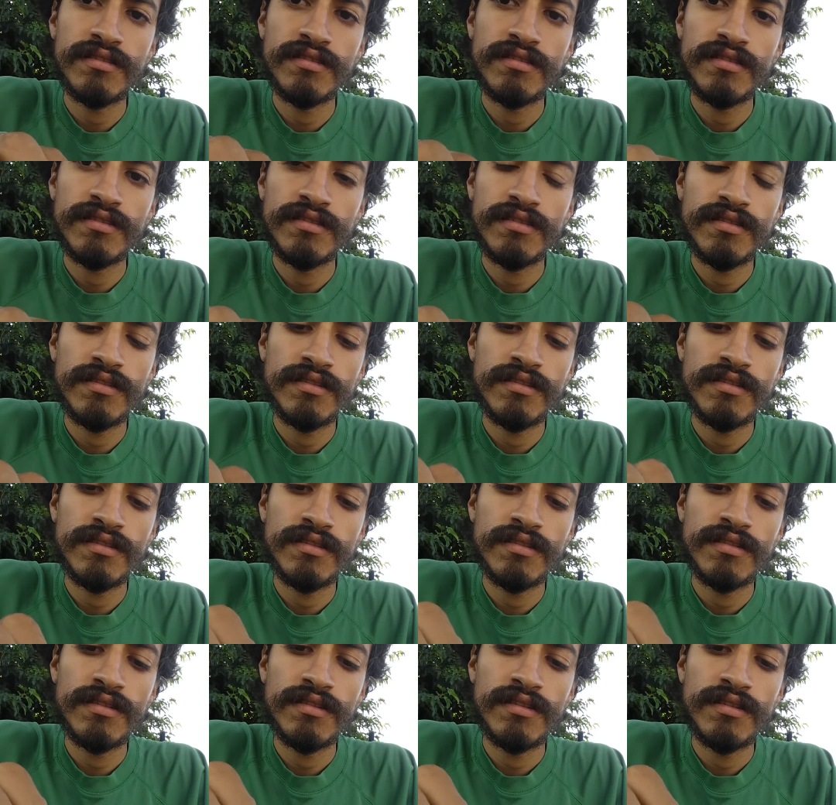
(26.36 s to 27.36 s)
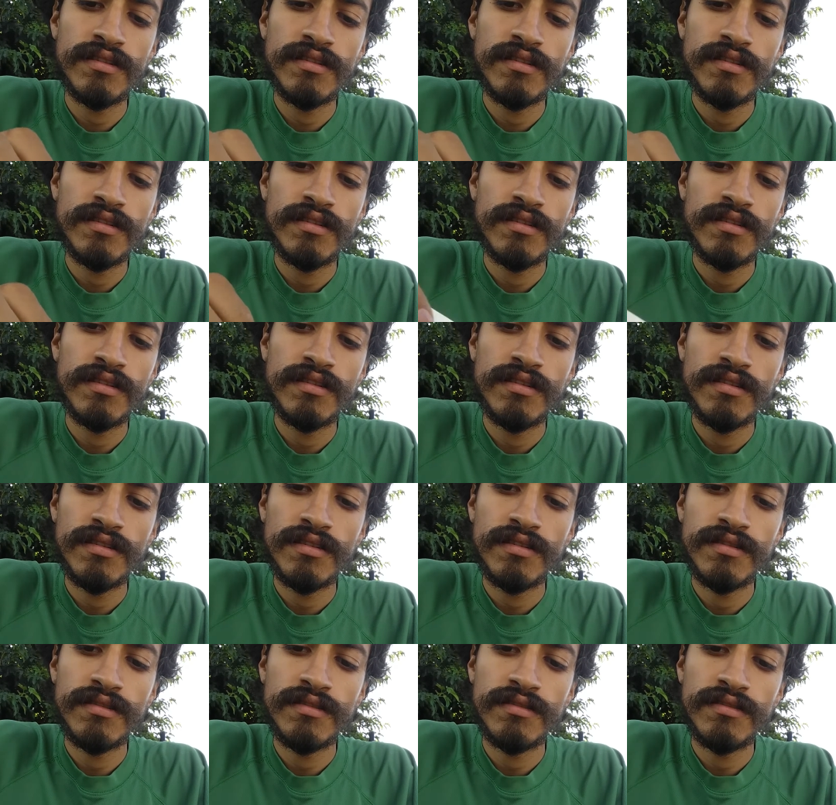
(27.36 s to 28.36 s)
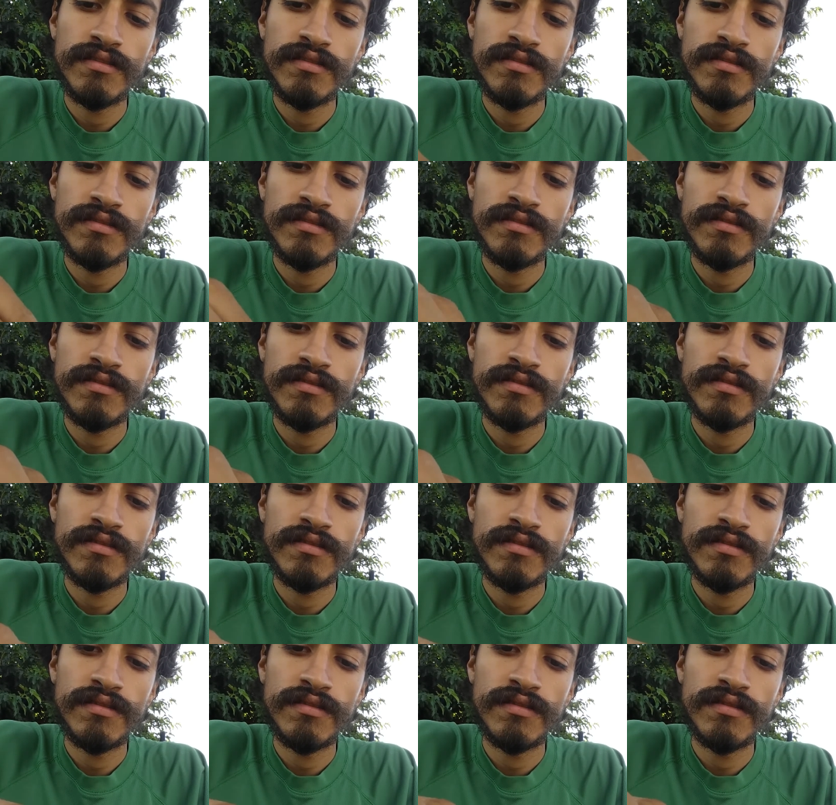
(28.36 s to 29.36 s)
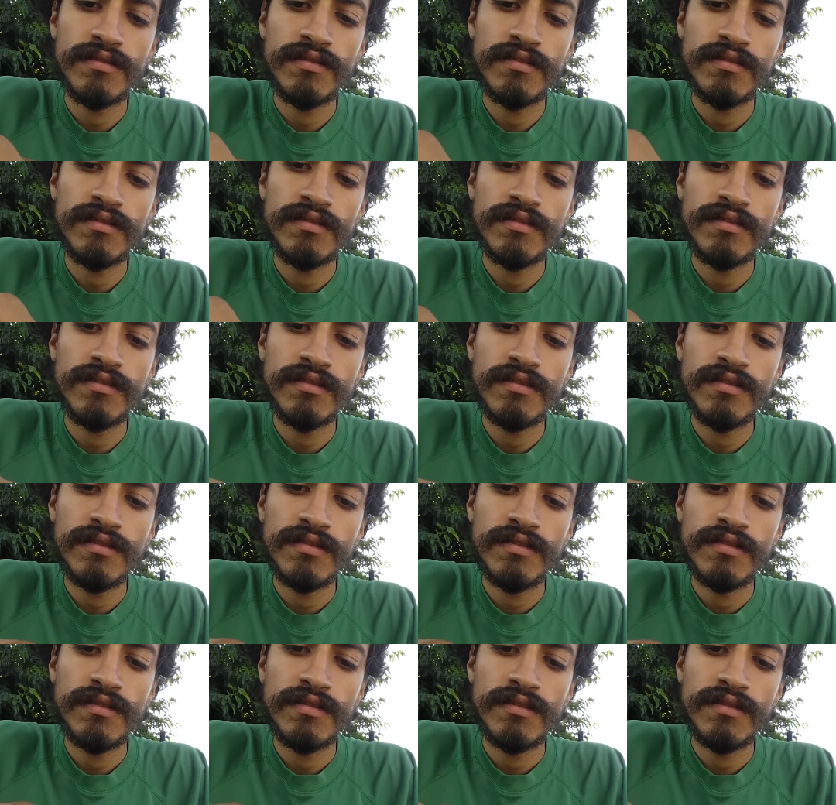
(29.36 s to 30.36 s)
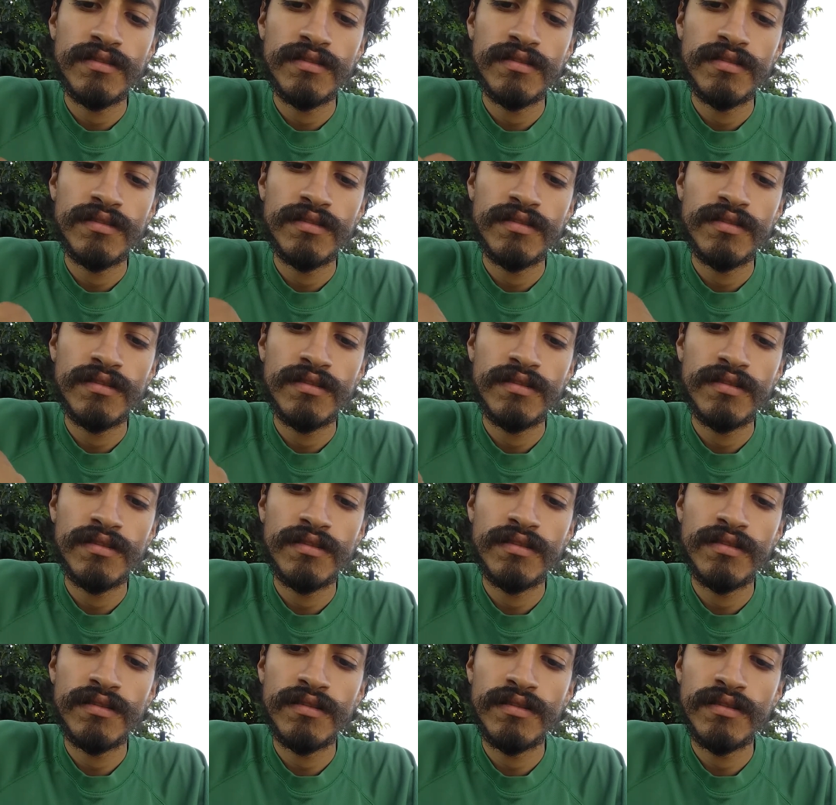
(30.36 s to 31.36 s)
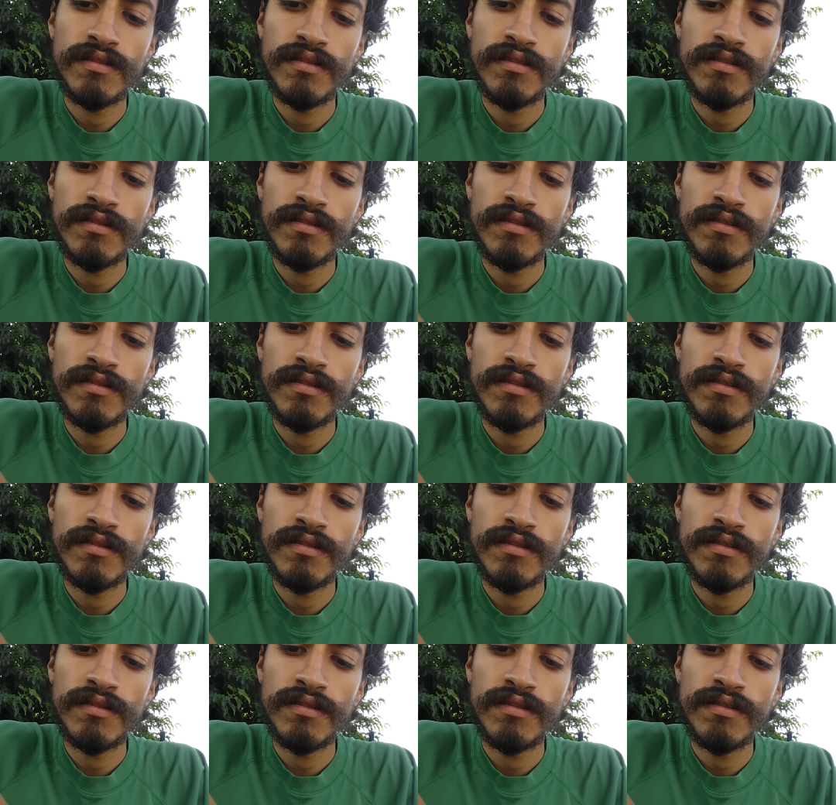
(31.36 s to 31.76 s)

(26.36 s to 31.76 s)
(silence)